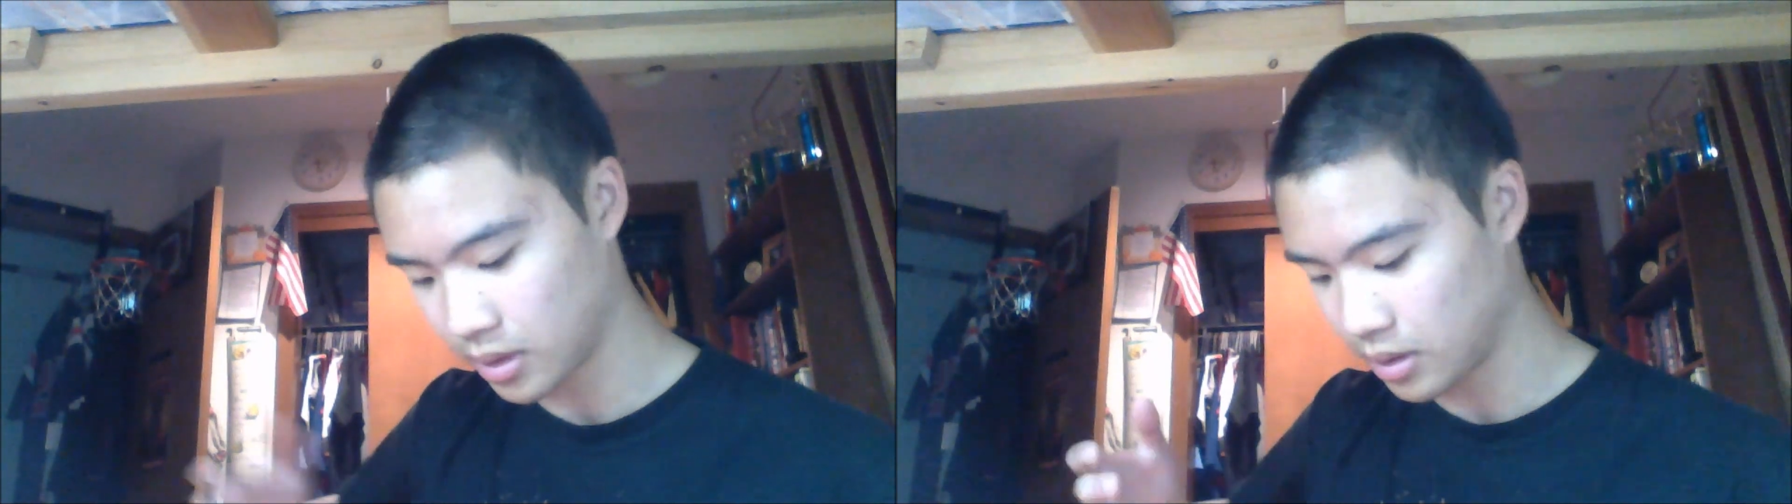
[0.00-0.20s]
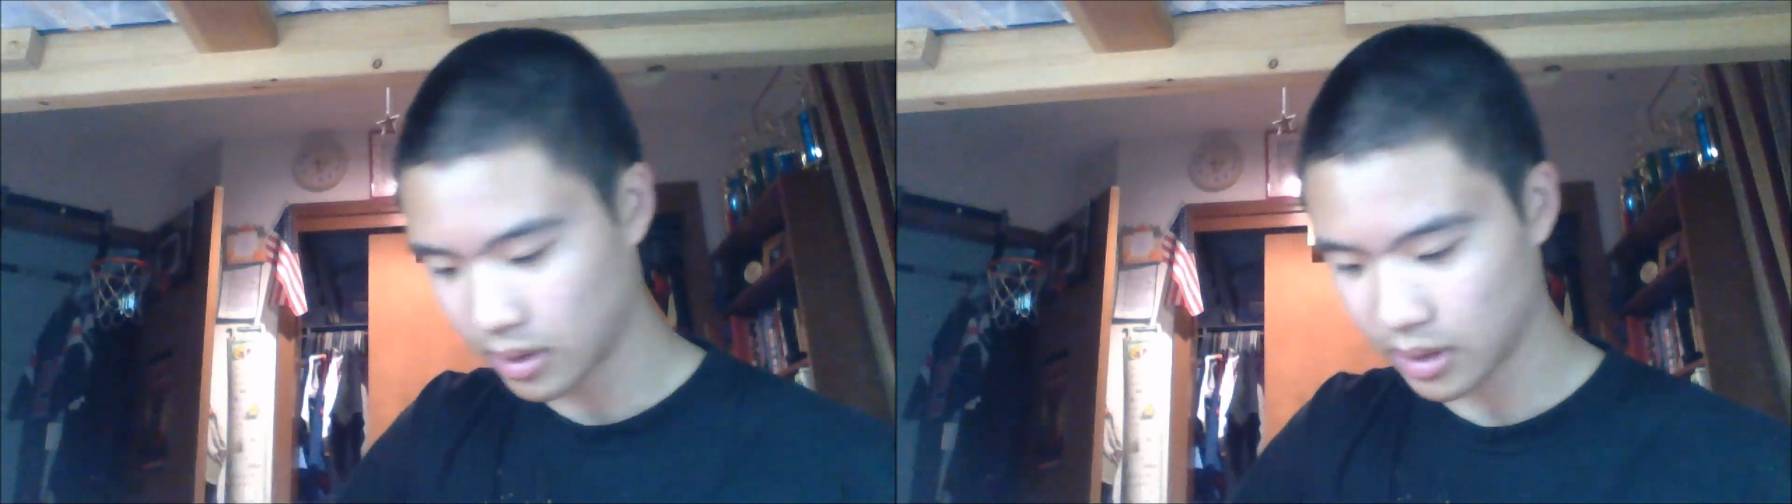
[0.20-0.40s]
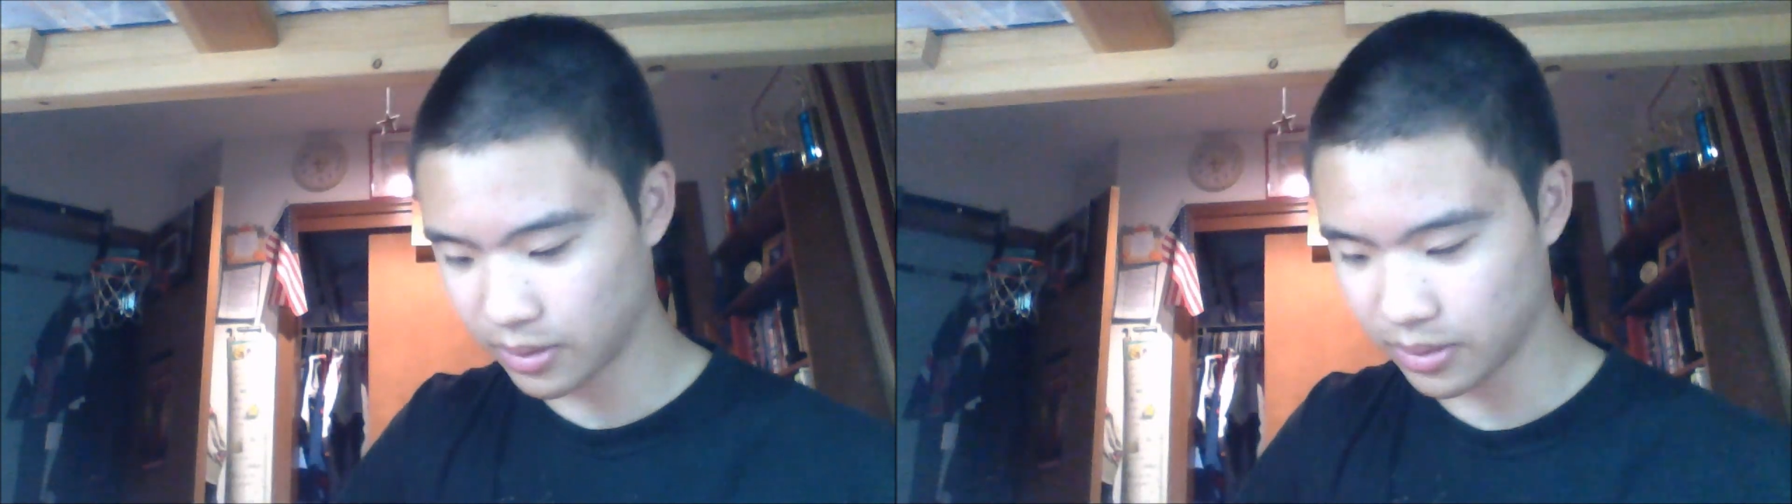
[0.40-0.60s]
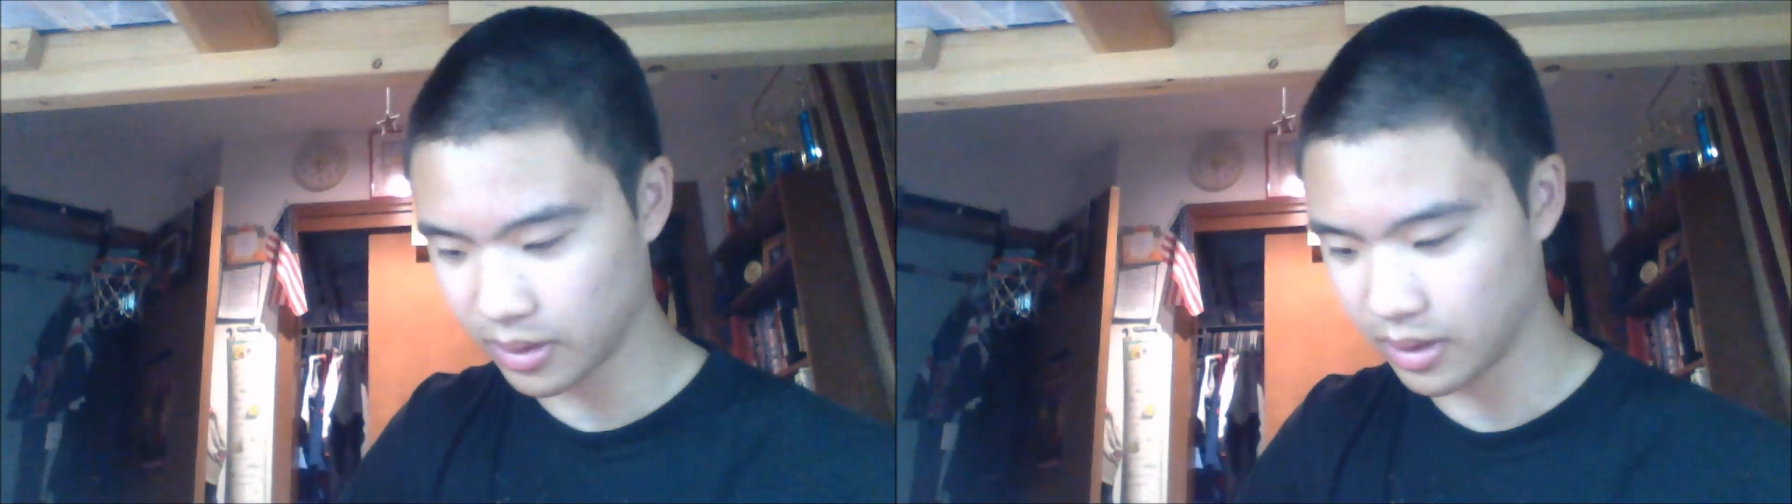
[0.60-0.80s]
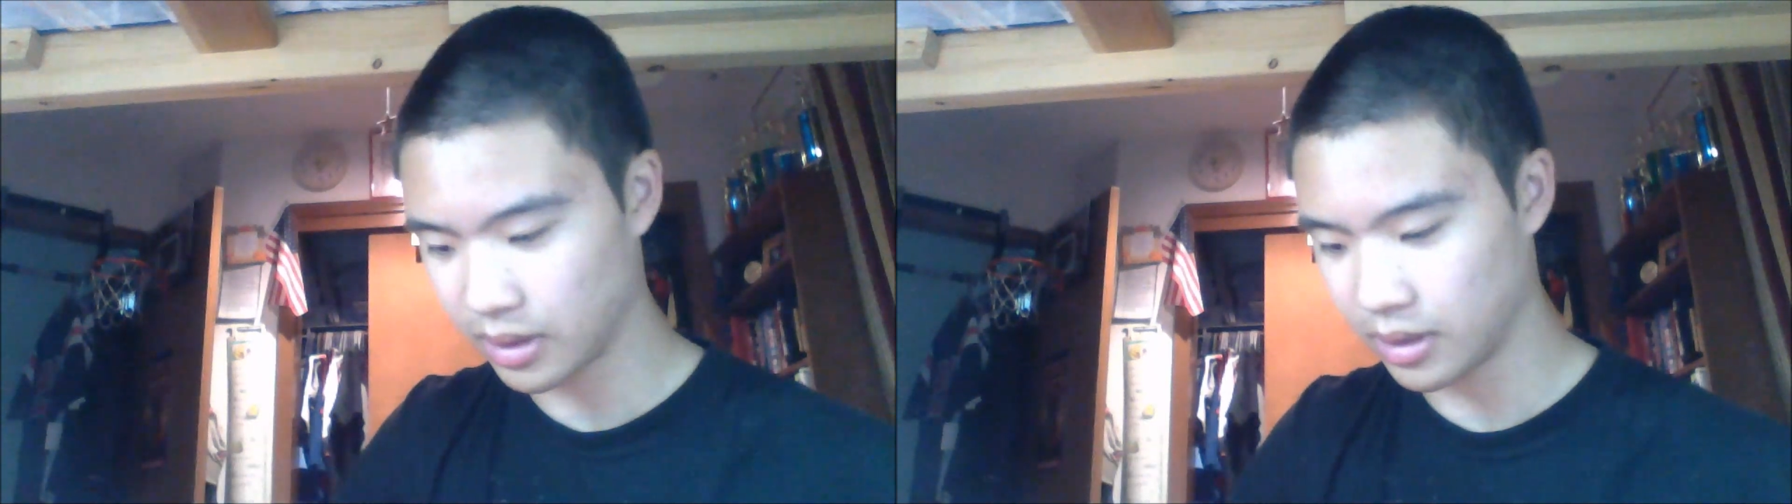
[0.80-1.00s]
it
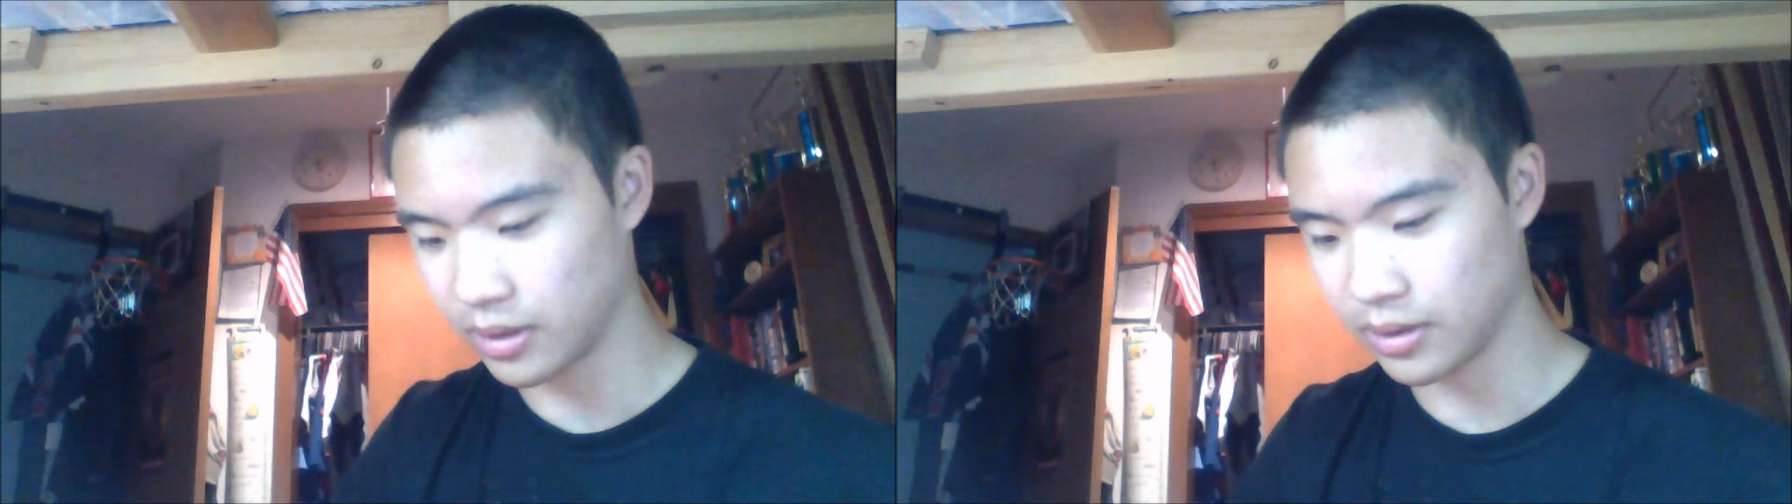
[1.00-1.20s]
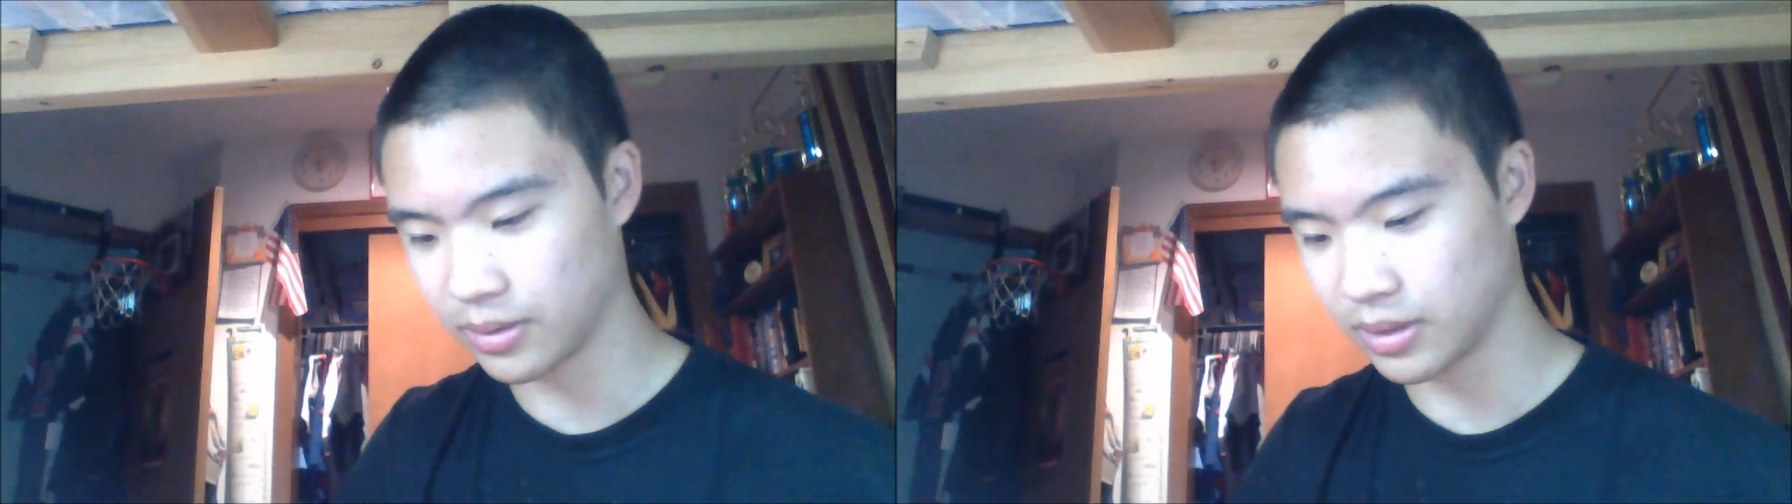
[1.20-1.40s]
was